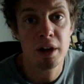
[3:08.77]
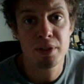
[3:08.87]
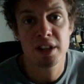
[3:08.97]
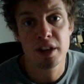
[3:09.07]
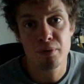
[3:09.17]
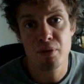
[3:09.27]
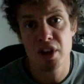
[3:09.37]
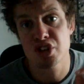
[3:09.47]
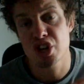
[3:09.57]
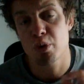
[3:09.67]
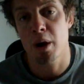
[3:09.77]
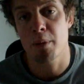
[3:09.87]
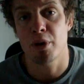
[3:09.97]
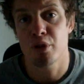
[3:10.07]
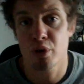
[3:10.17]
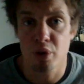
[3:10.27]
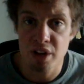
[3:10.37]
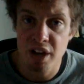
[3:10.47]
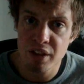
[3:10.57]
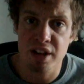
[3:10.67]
I think if they show up on Raw, yeah,